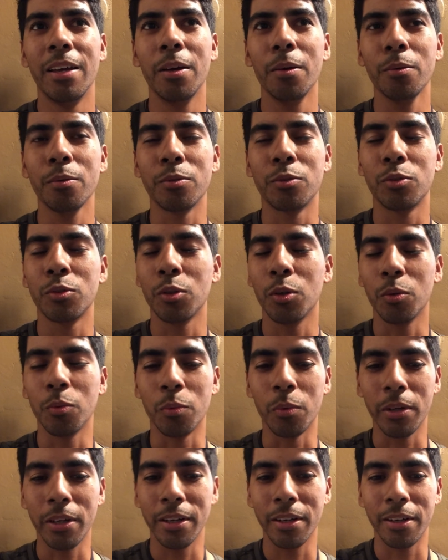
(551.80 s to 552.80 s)
it was so
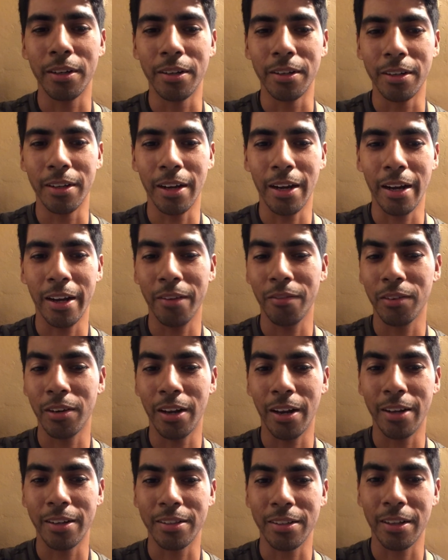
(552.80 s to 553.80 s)
weird. I even
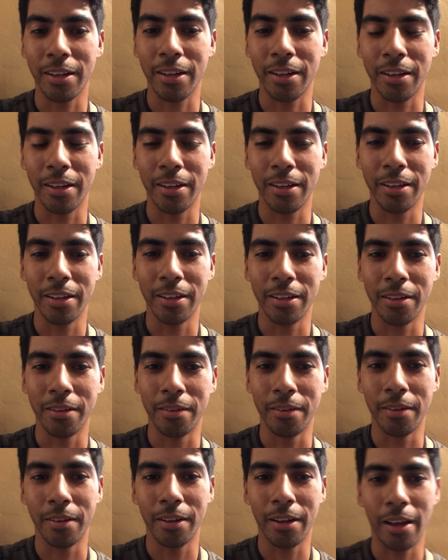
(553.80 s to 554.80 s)
had to
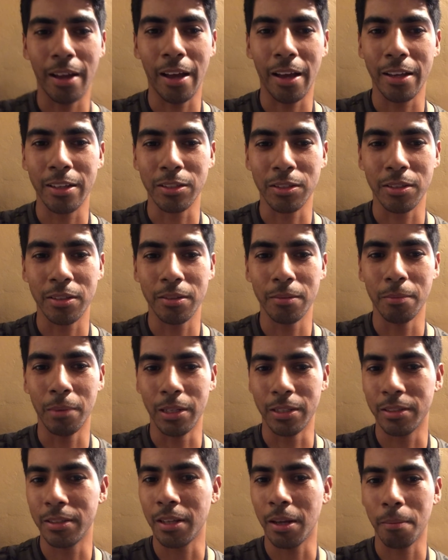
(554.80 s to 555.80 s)
uh, ask my
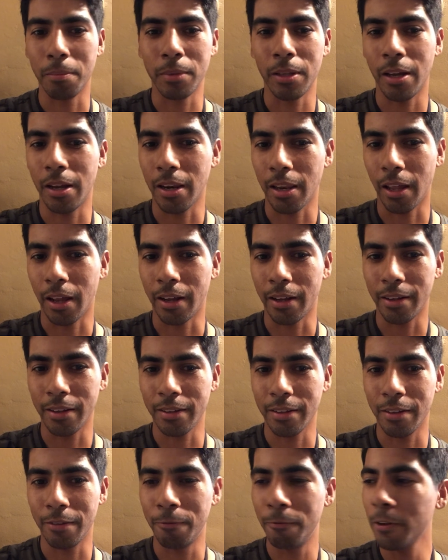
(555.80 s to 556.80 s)
stepdad, like,
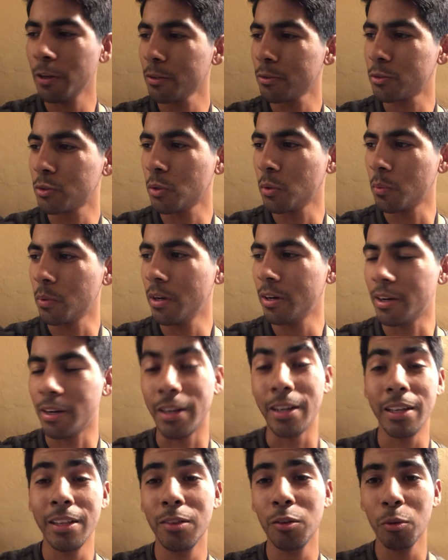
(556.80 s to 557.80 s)
it felt so weird. And
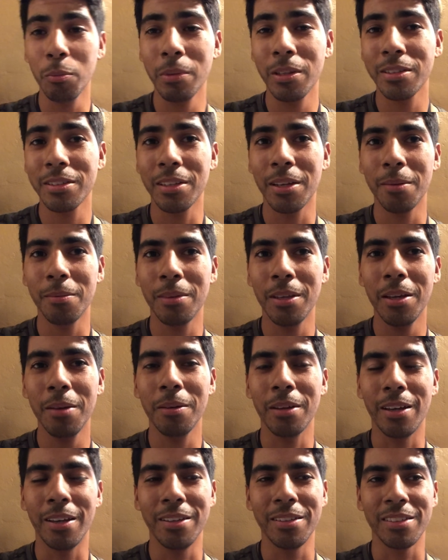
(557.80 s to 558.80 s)
he told me the same
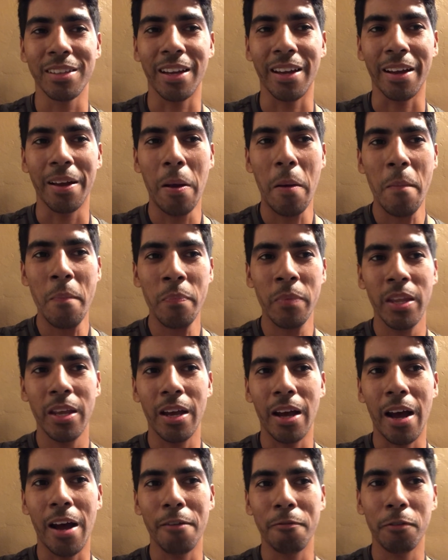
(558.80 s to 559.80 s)
thing. He's like,
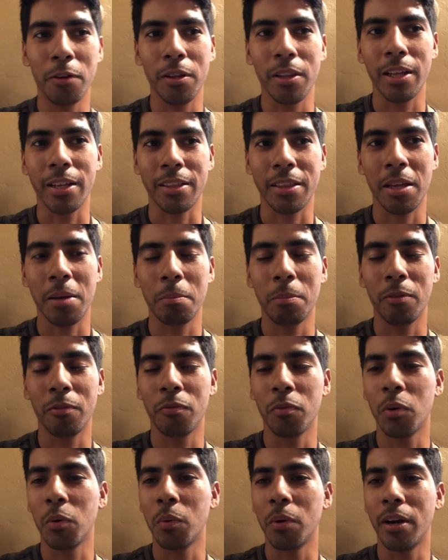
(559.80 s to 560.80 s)
I felt like that
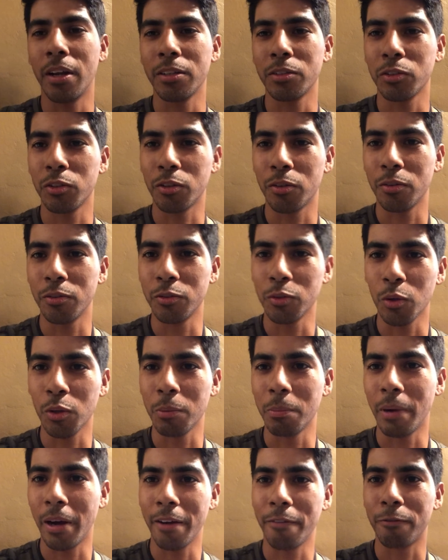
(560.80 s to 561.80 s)
before when I sold
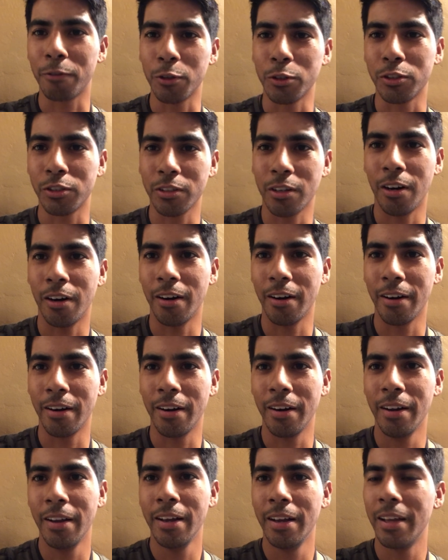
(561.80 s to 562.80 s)
my first
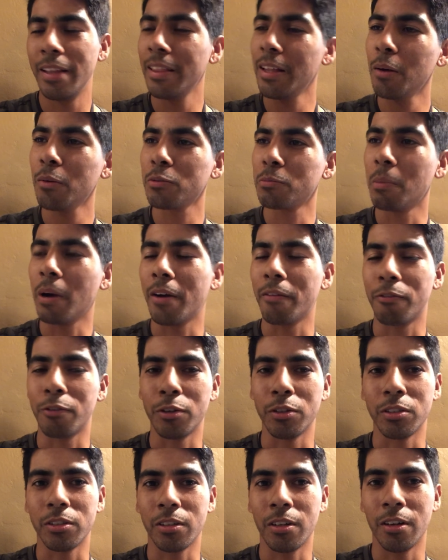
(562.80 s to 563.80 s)
car, and that was my
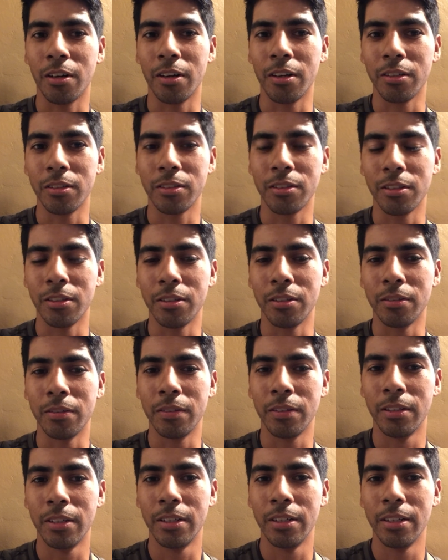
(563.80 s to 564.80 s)
first car, so
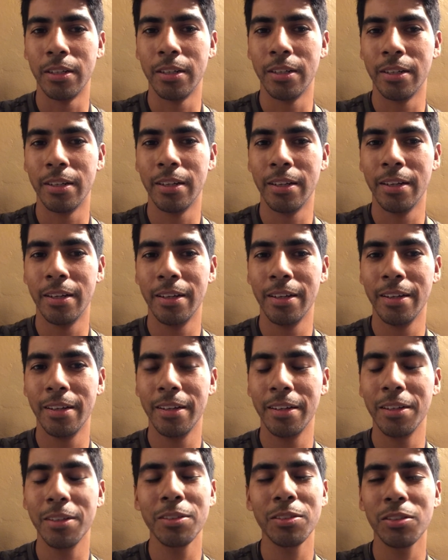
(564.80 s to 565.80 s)

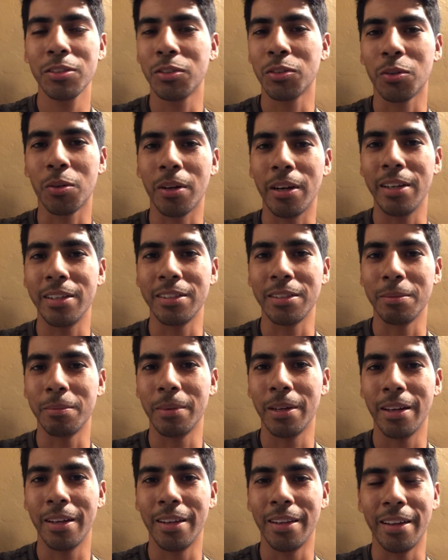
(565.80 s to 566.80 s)
it was just crazy,
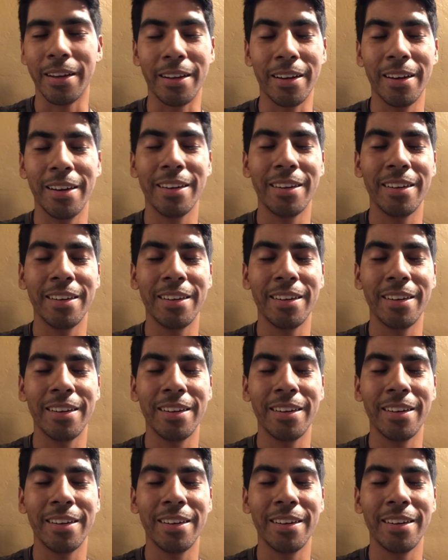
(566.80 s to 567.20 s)
man. Like,